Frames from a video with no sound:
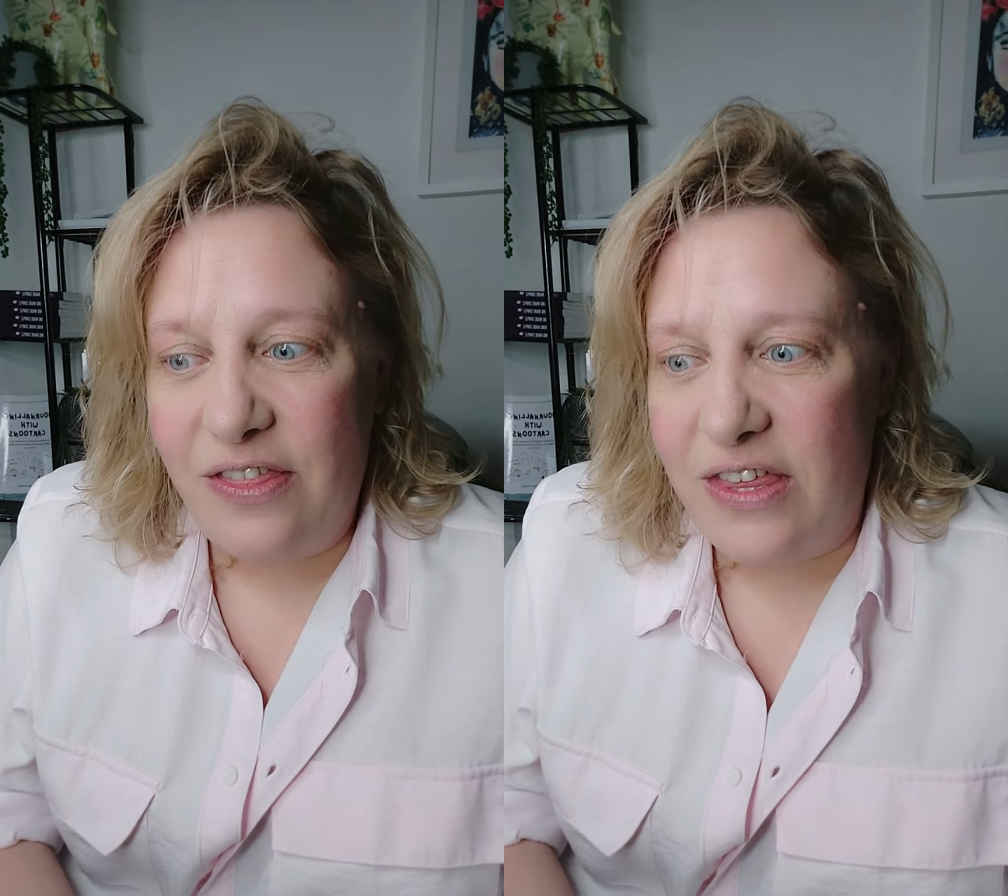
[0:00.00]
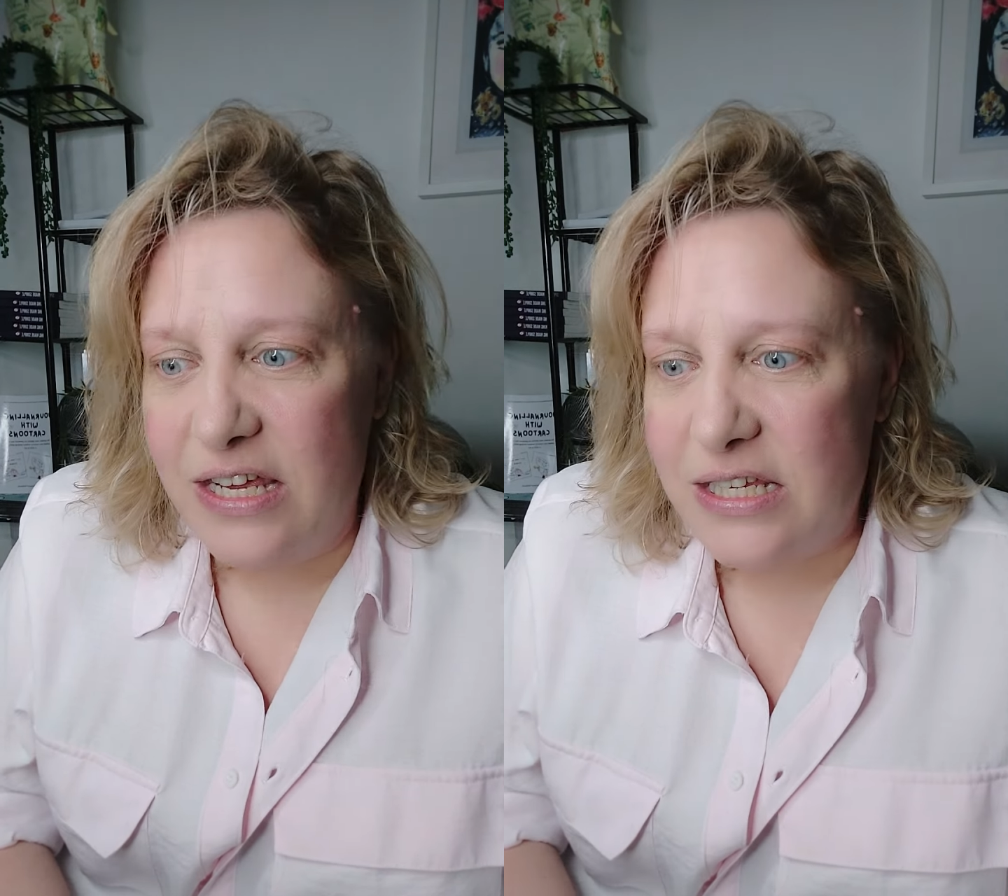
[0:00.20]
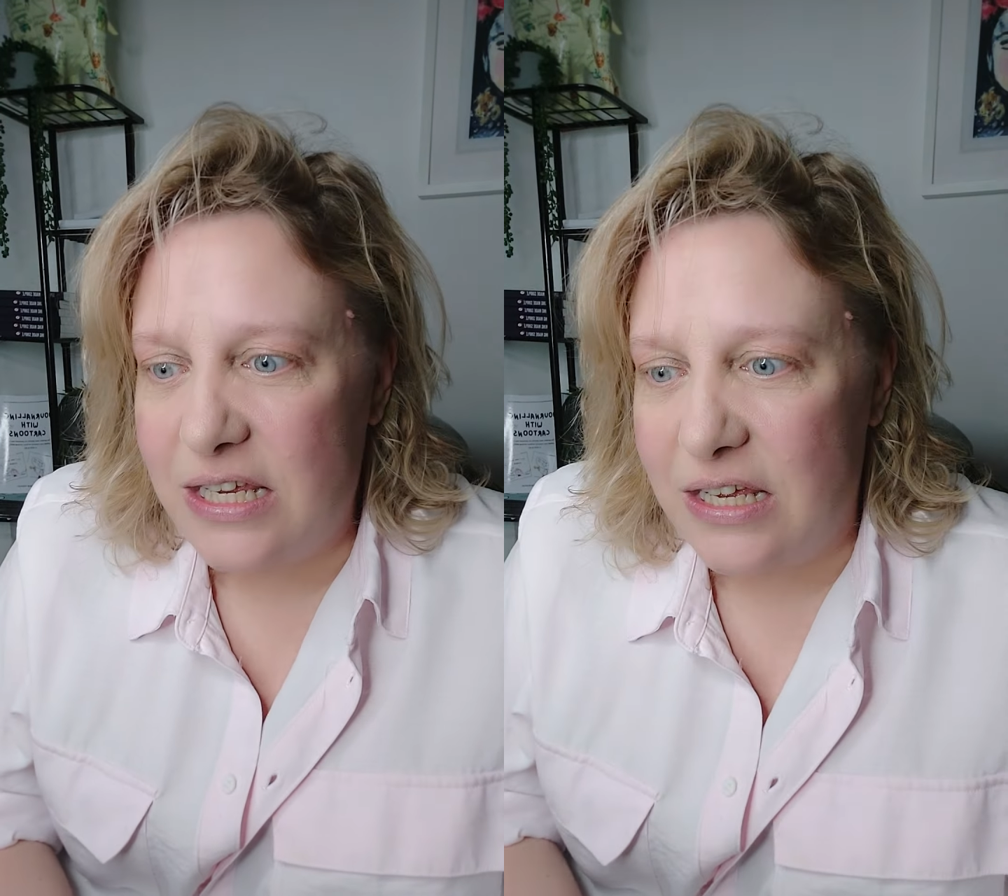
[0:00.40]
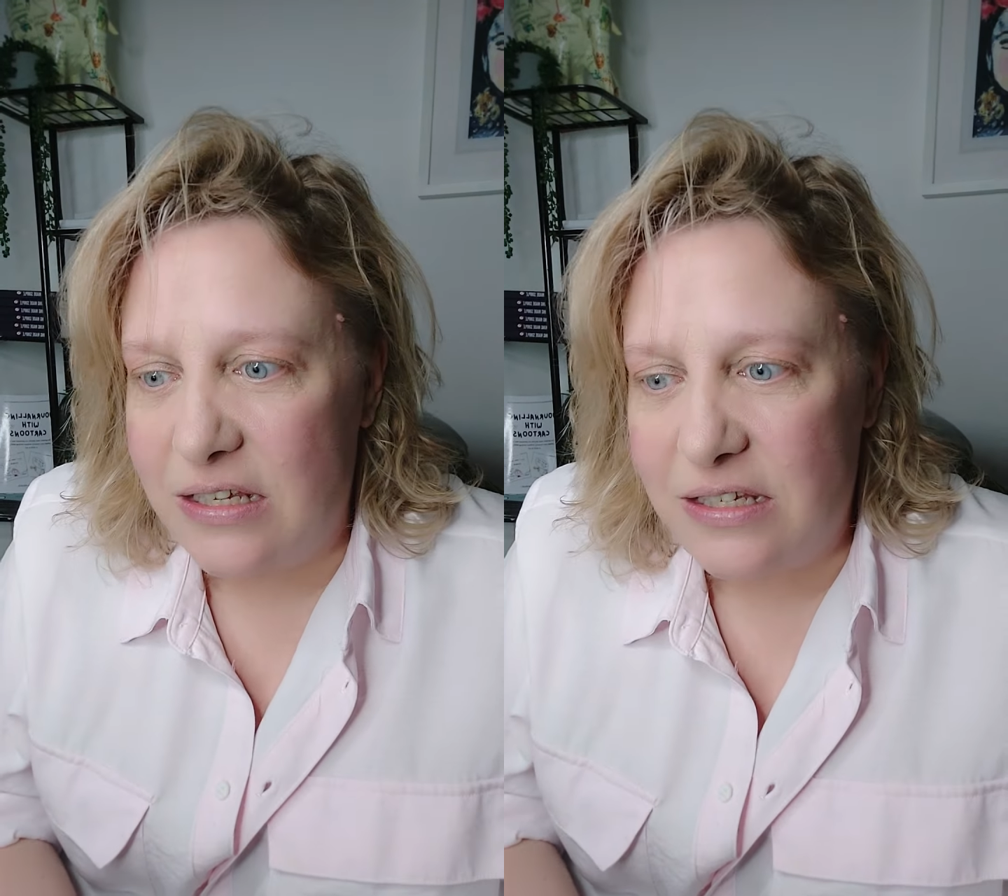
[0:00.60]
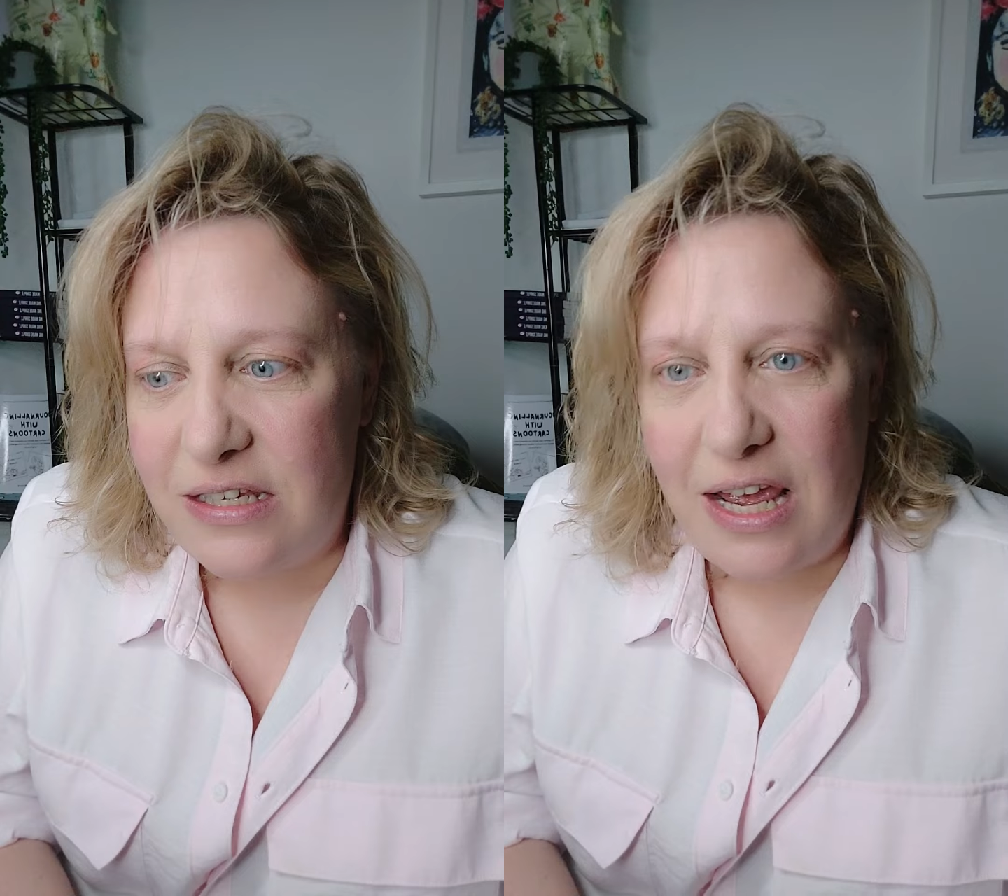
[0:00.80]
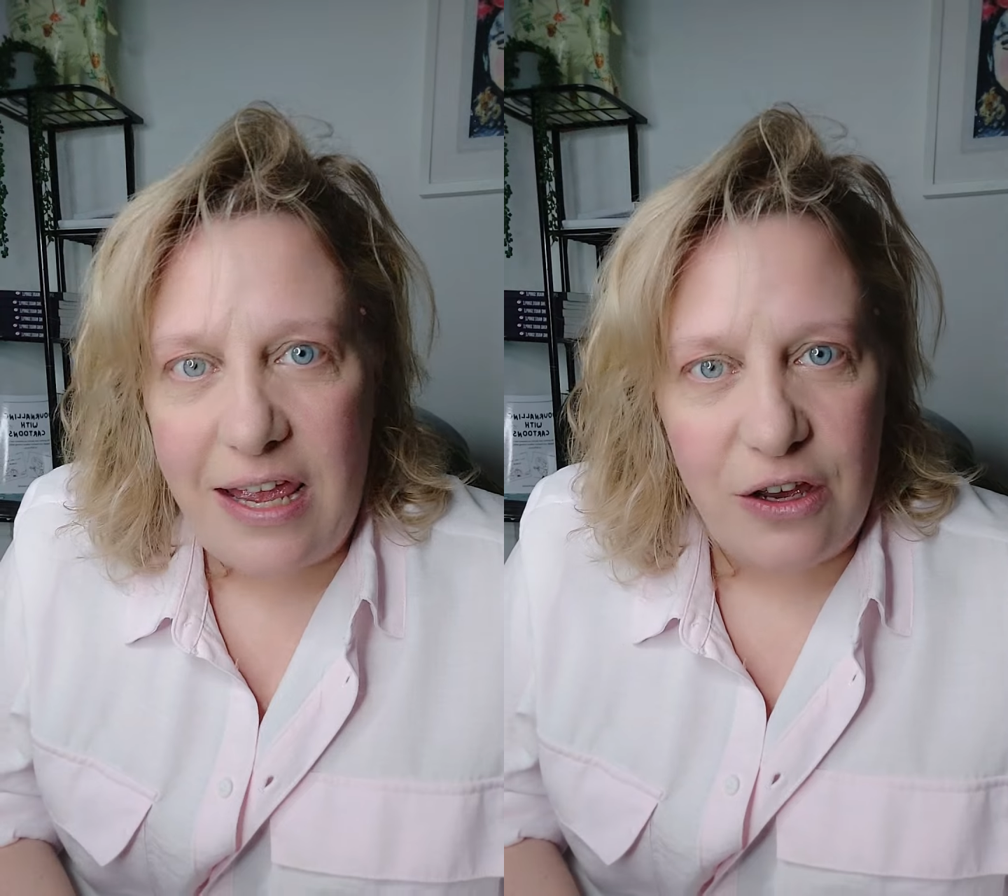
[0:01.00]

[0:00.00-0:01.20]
This is day